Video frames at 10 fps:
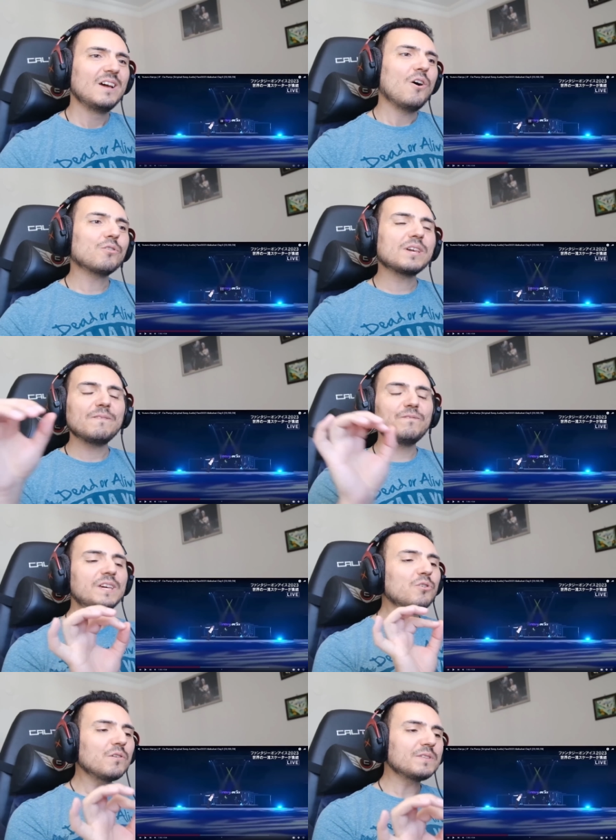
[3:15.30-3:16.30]
okay, we
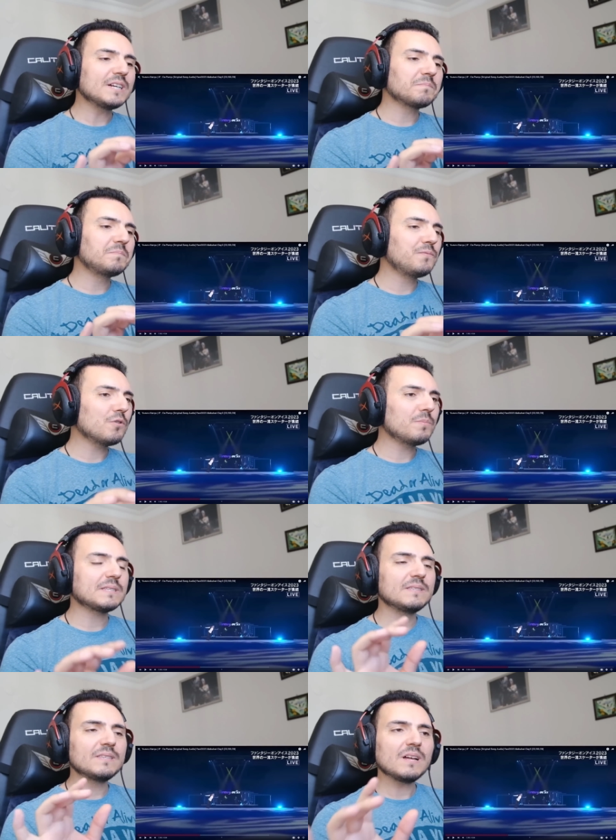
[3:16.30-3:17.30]
know that before,
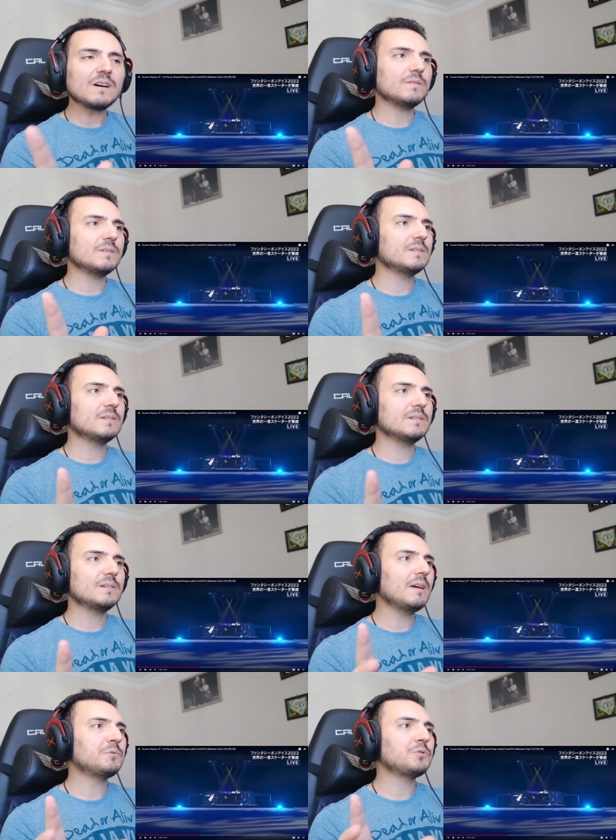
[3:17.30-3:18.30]
but now uh,
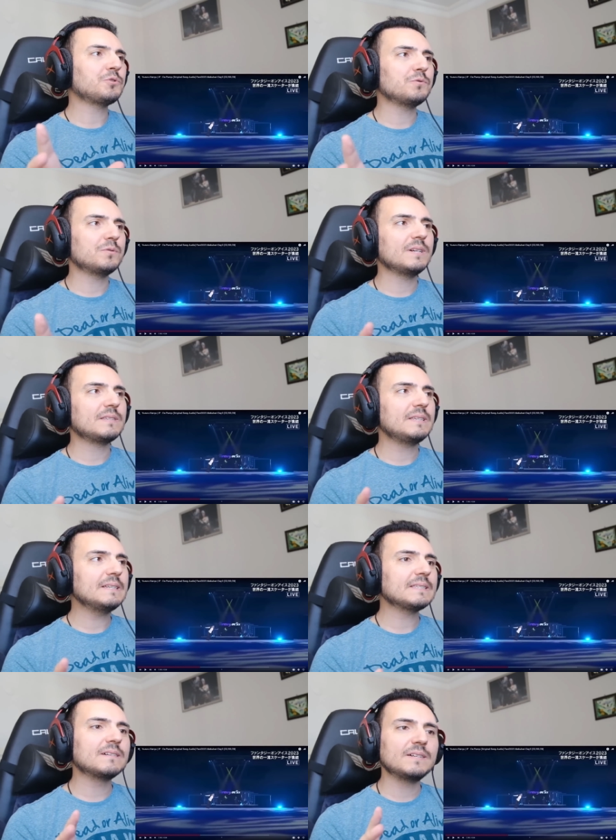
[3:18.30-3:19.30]
I am sure that he
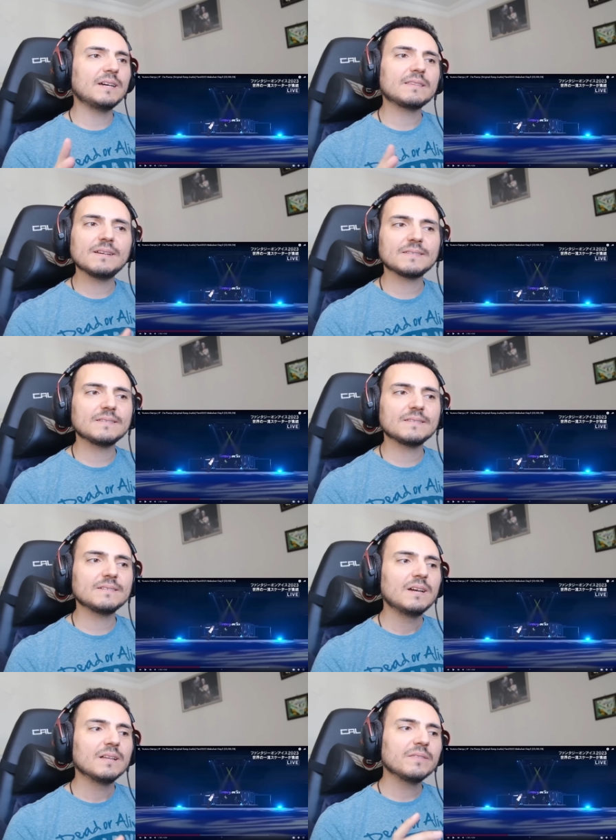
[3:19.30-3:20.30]
is a great dancer,
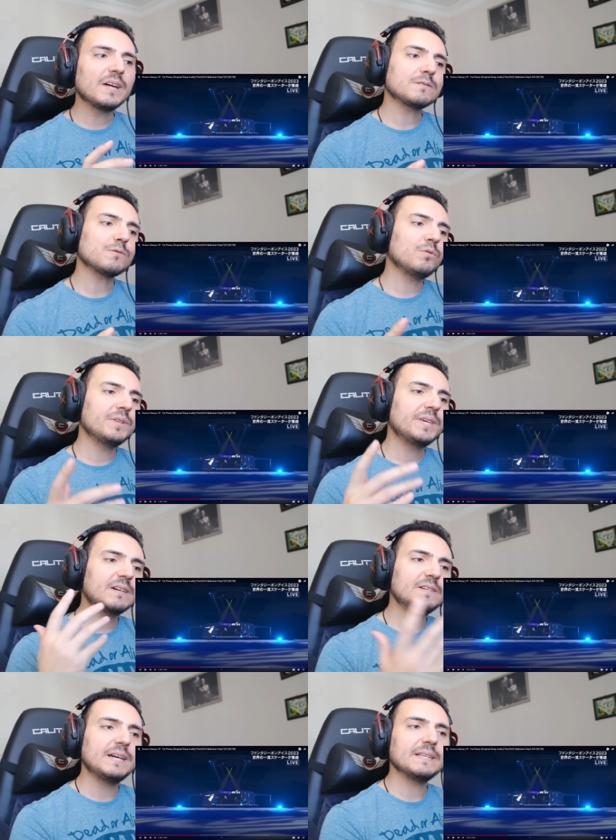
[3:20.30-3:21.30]
not only a
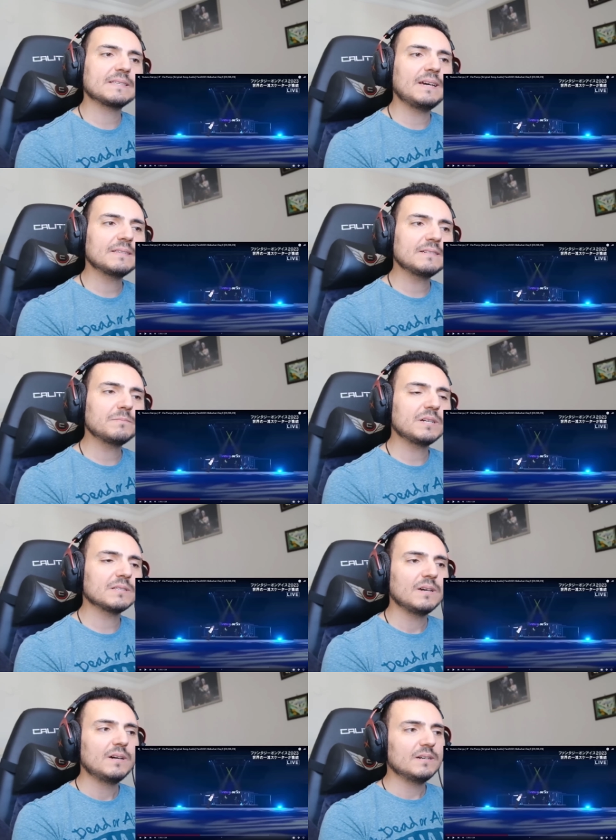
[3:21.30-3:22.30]
great skater, but
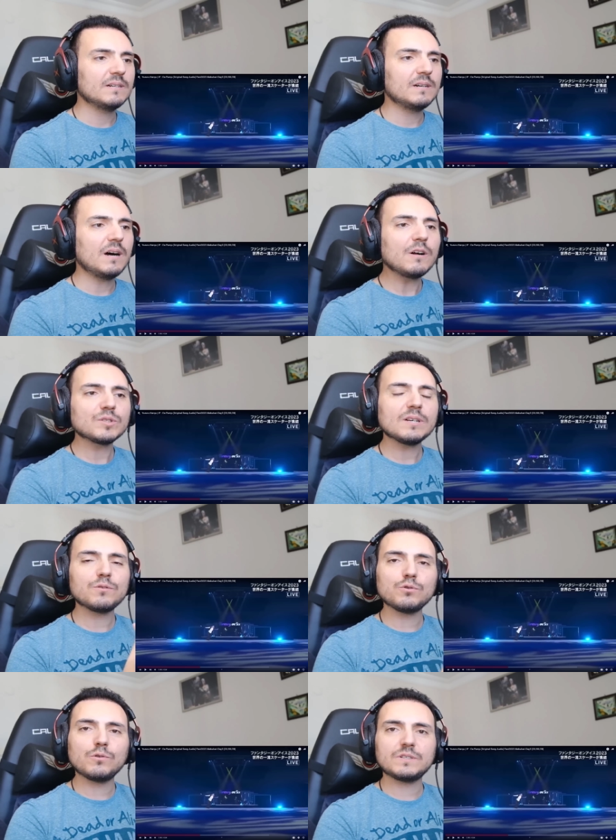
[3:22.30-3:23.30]
uh,
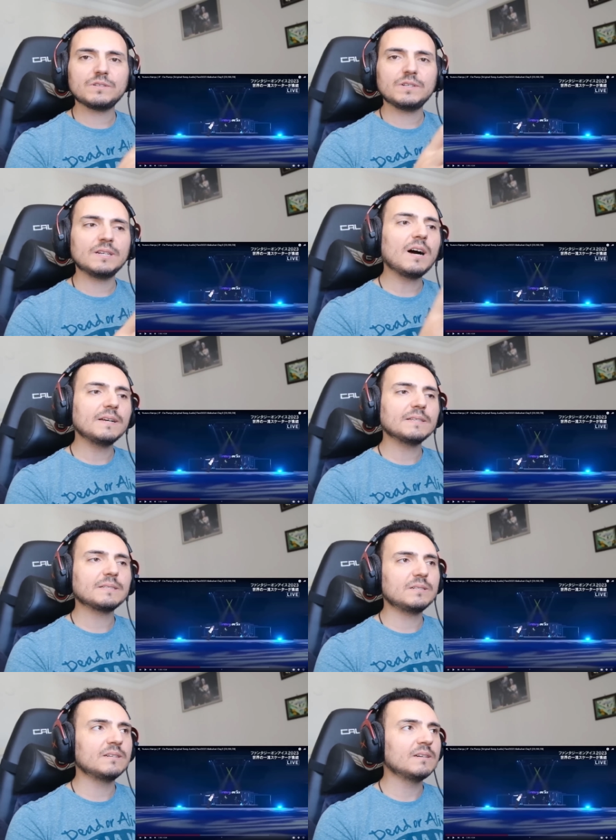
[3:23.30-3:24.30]
outside of the ring, ice ring,